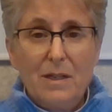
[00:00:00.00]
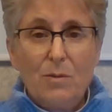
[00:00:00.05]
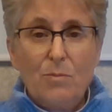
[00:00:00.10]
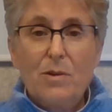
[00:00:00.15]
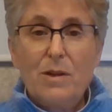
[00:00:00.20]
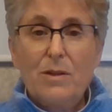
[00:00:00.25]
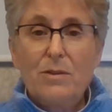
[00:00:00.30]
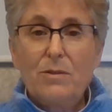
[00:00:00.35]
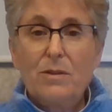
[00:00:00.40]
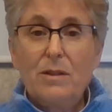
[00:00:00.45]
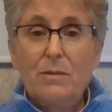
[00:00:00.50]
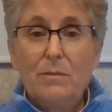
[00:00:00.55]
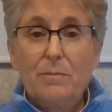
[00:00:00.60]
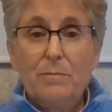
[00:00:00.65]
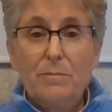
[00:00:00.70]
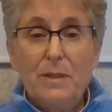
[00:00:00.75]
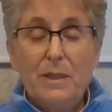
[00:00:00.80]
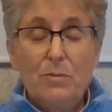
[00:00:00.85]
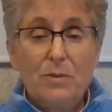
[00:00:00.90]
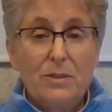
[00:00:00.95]
whether it
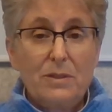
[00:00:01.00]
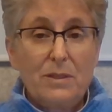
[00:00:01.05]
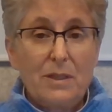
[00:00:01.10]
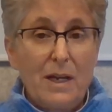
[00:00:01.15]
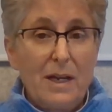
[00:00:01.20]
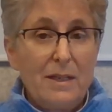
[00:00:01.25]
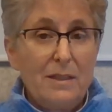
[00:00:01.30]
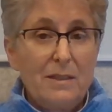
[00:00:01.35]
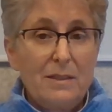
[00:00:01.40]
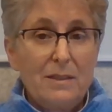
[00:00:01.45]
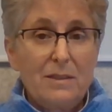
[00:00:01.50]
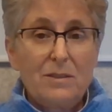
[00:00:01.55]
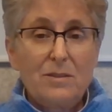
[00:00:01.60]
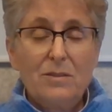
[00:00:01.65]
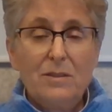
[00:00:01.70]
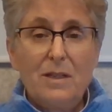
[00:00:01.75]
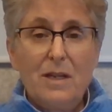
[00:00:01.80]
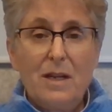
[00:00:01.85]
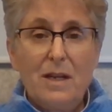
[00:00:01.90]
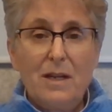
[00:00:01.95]
be with guidance
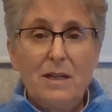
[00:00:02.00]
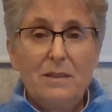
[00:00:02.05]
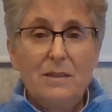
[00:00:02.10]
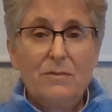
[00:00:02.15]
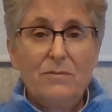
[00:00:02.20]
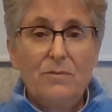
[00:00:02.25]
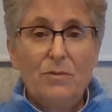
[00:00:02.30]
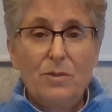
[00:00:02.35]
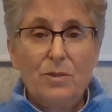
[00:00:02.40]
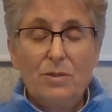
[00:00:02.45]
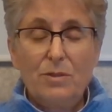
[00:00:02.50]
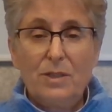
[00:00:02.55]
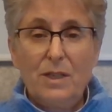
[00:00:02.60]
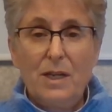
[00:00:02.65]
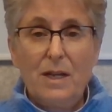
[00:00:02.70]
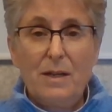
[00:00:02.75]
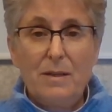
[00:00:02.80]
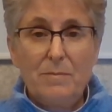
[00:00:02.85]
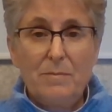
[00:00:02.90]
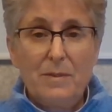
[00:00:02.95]
or not, for your
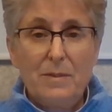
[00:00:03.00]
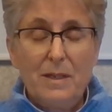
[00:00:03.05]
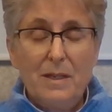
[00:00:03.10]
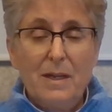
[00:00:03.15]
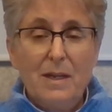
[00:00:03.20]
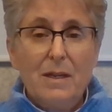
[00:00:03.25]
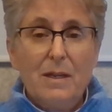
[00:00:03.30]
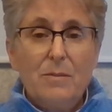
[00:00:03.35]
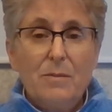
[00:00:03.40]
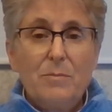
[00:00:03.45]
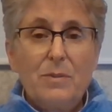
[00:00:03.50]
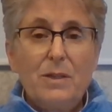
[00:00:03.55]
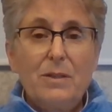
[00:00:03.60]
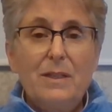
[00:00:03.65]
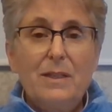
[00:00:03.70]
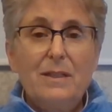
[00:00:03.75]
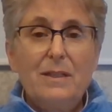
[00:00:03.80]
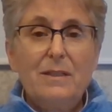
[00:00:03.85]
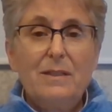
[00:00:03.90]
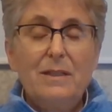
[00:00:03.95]
time
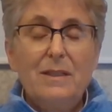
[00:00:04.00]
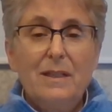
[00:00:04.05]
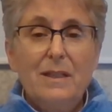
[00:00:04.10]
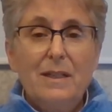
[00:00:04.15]
period.